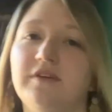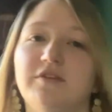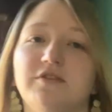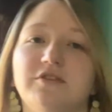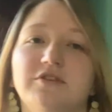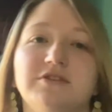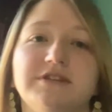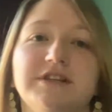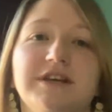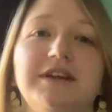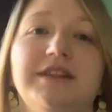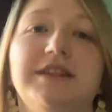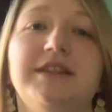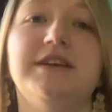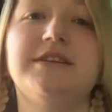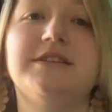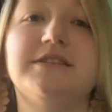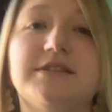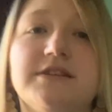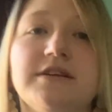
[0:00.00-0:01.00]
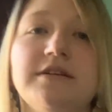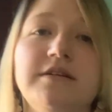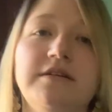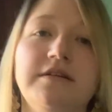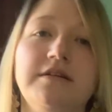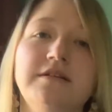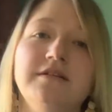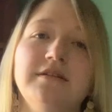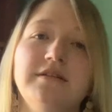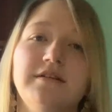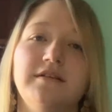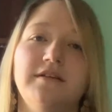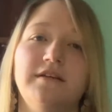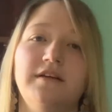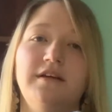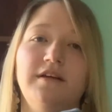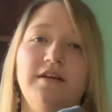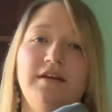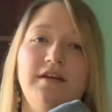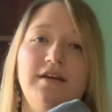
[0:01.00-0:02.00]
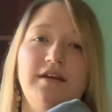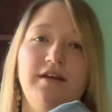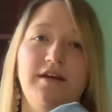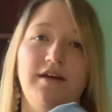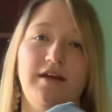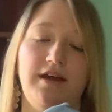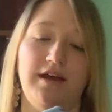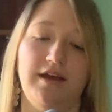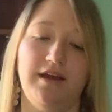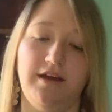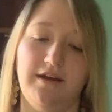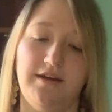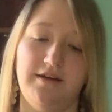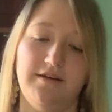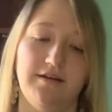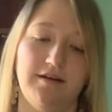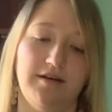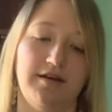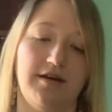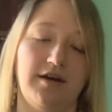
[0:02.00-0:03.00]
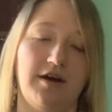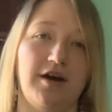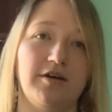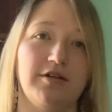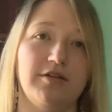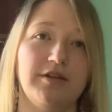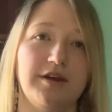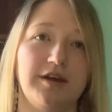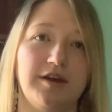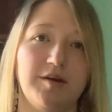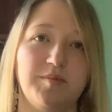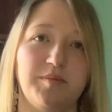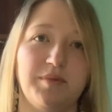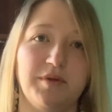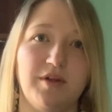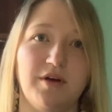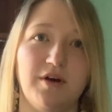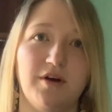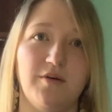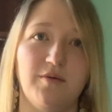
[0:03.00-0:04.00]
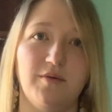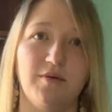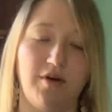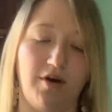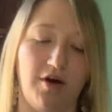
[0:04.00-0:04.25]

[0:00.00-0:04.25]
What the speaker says: looks like this. And I'll link it below.